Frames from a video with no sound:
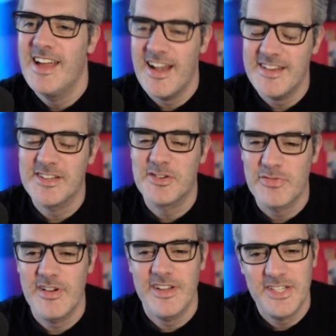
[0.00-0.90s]
And it's a
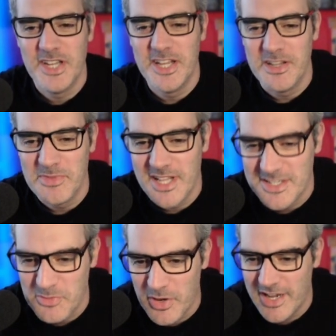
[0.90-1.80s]
crying shame. But
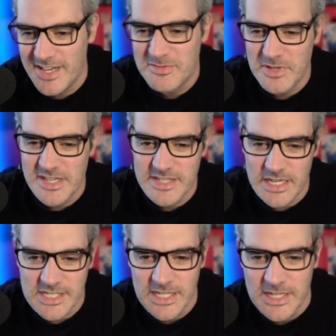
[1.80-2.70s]
that's the way it is with these
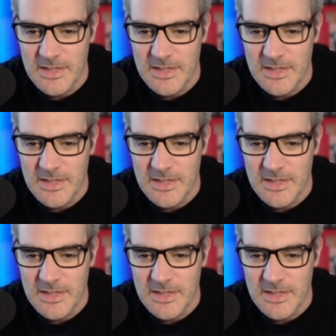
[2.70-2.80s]
things.